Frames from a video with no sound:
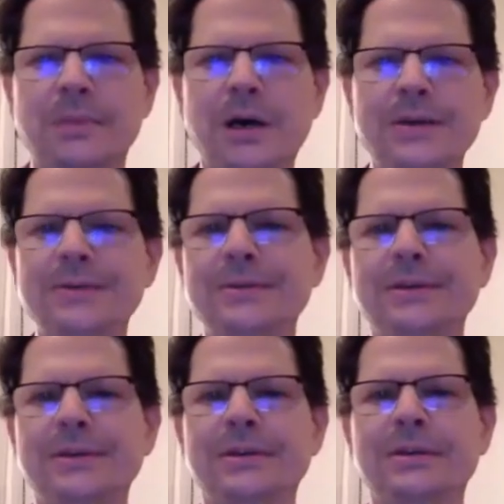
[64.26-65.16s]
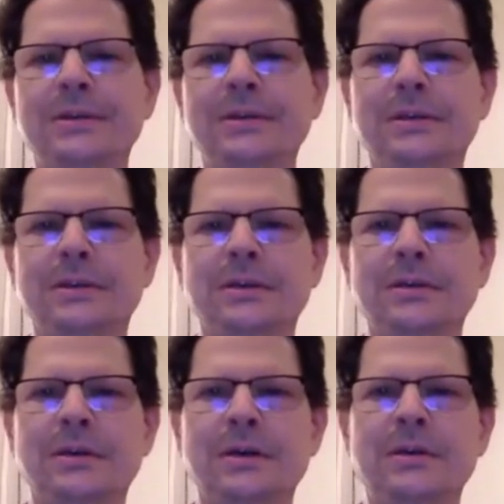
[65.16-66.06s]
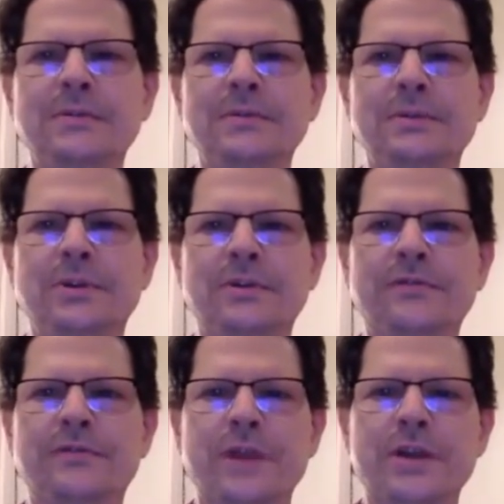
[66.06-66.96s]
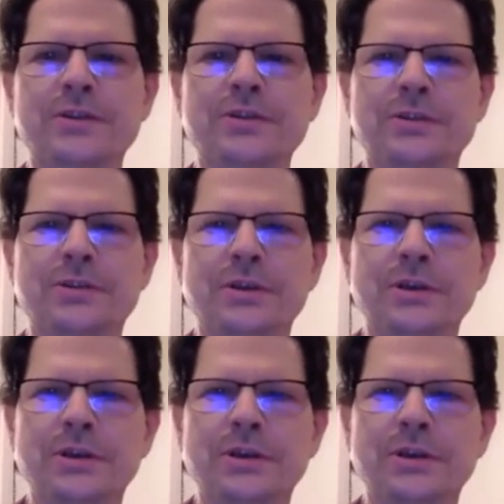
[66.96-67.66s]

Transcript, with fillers: my uh, turn of phrase,